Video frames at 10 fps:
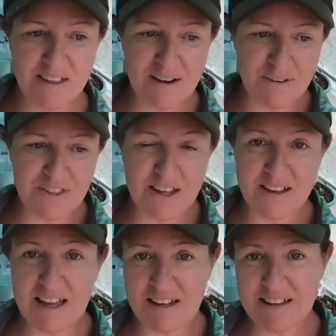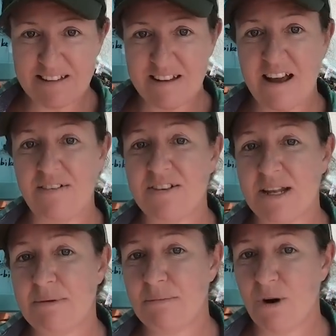everything kind of listed off a
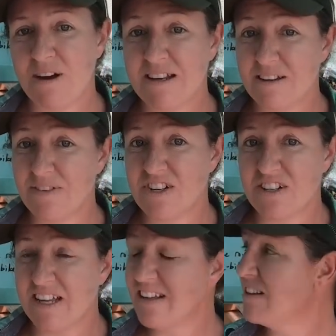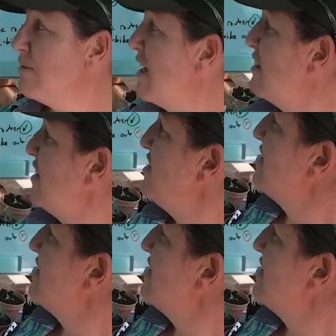little bit more individually. So rather than